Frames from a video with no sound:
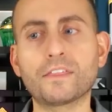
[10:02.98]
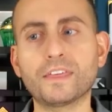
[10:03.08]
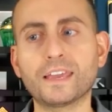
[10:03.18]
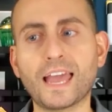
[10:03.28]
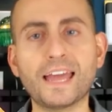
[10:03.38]
I
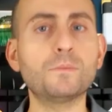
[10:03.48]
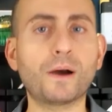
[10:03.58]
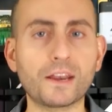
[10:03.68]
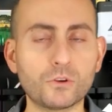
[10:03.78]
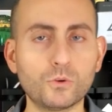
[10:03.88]
think
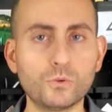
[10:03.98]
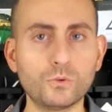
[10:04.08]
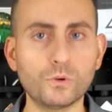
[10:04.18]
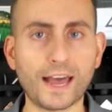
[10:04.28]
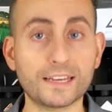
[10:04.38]
anybody
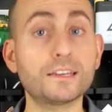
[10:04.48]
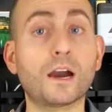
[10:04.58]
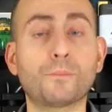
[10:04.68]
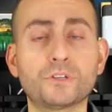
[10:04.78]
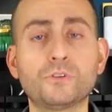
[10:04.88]
who has the
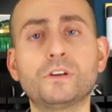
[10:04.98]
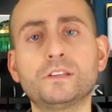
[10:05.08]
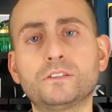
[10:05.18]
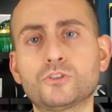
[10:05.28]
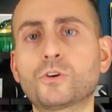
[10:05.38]

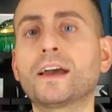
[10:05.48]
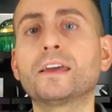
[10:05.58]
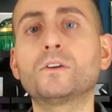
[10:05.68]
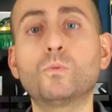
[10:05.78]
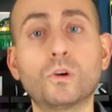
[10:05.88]
opportunity to try
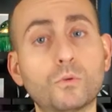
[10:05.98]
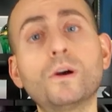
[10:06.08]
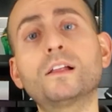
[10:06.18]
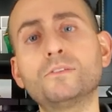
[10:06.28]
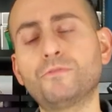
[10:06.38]
it will
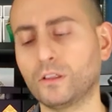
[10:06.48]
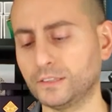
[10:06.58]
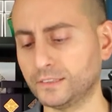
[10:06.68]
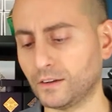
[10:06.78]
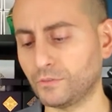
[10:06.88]
quickly fall
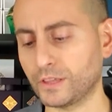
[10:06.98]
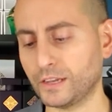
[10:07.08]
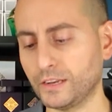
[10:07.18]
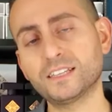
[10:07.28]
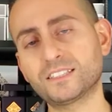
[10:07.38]
in love with
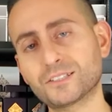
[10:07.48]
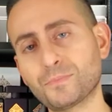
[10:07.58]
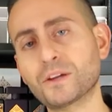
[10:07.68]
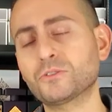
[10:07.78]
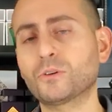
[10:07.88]
it. It's a
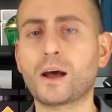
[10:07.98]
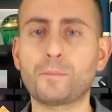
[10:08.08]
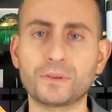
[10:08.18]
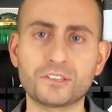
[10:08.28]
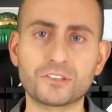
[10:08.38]
special
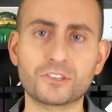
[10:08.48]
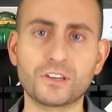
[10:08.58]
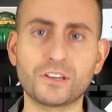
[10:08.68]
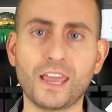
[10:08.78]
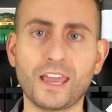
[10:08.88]

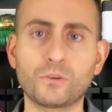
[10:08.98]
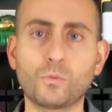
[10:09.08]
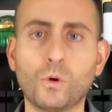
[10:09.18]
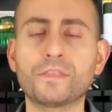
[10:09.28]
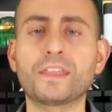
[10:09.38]
composition
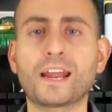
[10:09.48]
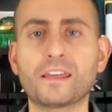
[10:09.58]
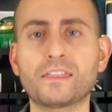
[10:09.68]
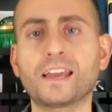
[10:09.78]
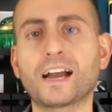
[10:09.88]
and one that
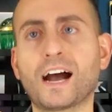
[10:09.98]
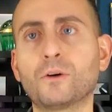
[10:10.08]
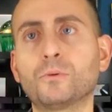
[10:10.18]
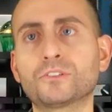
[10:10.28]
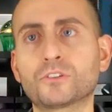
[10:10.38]
I think I
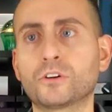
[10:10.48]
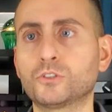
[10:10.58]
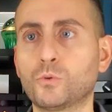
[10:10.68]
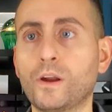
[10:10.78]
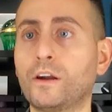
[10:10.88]
will start
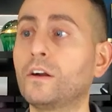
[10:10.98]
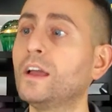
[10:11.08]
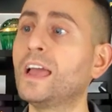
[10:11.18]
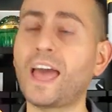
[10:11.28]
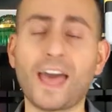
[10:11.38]
to wear
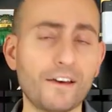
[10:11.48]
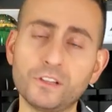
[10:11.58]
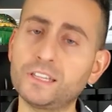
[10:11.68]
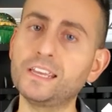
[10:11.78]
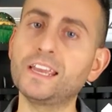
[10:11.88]

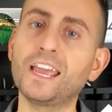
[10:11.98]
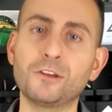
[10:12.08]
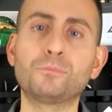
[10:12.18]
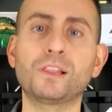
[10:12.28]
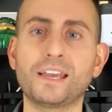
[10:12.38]
heavily
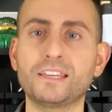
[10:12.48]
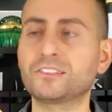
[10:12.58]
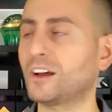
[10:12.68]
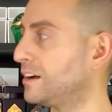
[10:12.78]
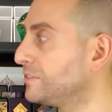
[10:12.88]
in
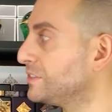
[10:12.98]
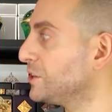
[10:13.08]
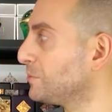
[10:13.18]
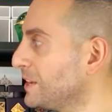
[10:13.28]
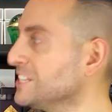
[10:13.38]
place of
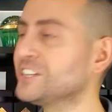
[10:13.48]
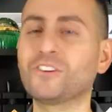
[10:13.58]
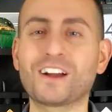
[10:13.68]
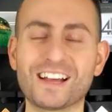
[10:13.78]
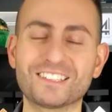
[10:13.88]
the
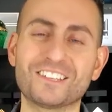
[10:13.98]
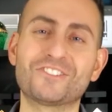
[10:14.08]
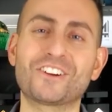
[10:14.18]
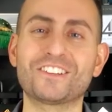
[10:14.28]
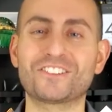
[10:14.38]
original
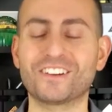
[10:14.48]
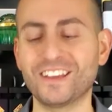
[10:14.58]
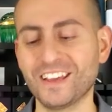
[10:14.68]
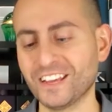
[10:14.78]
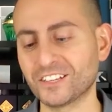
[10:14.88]
concentration.
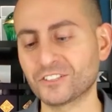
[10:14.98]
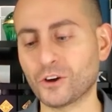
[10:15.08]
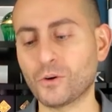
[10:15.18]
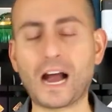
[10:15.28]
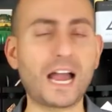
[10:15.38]

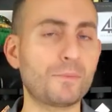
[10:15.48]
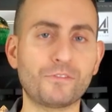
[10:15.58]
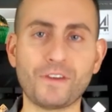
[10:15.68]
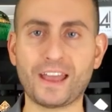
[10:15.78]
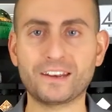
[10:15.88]
So I'm a
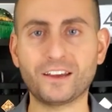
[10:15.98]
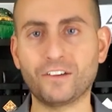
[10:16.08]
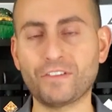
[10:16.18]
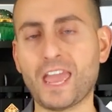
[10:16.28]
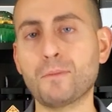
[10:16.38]
fan
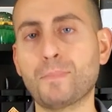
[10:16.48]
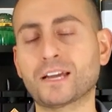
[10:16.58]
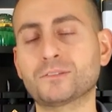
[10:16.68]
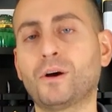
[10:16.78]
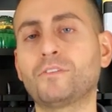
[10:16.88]
of
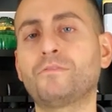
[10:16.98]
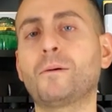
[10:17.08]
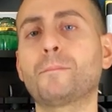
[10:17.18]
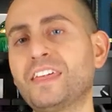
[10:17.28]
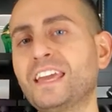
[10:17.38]
Apex
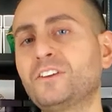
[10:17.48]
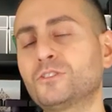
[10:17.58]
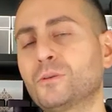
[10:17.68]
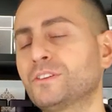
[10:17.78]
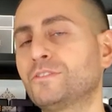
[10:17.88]
Parfum. Thank you
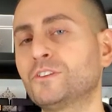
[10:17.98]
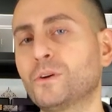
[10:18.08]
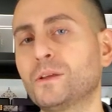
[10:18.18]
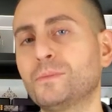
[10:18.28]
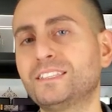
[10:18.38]
so much for
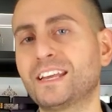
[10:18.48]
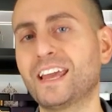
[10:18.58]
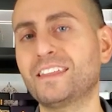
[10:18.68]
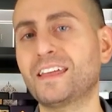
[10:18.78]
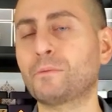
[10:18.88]
joining me
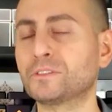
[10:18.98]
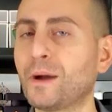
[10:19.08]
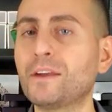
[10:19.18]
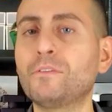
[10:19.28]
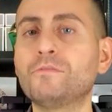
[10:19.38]
today. That was
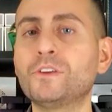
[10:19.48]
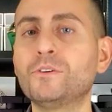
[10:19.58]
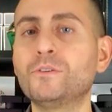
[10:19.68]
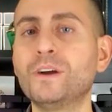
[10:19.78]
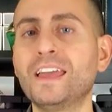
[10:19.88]
my
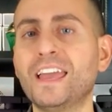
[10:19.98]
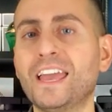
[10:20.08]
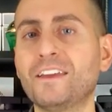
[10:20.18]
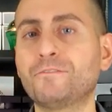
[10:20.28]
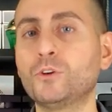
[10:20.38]
review.
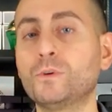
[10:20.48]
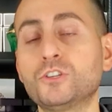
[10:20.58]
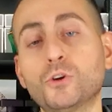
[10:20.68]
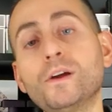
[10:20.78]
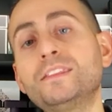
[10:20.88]
If you
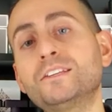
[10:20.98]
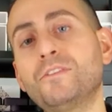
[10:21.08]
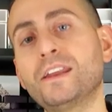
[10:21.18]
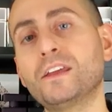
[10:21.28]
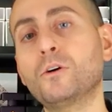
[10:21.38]
enjoyed this
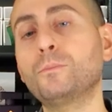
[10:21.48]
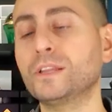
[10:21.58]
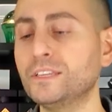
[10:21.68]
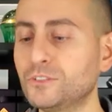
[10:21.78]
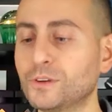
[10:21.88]
video,
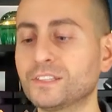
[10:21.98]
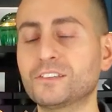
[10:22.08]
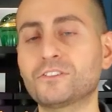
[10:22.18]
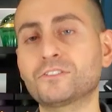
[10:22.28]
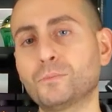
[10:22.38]
please do
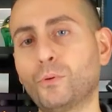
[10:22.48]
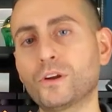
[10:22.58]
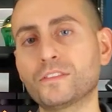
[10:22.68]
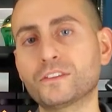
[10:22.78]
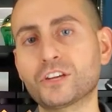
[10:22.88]
consider
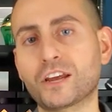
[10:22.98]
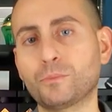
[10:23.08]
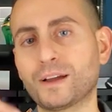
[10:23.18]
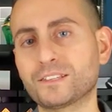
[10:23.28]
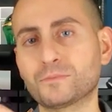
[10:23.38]
supporting the channel
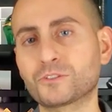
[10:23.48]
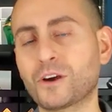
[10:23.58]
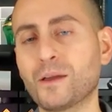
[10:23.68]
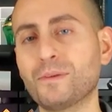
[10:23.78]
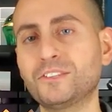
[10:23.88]
by
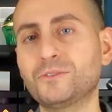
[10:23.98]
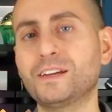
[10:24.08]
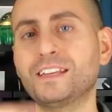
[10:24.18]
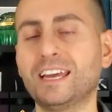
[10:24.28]
subscribing to it.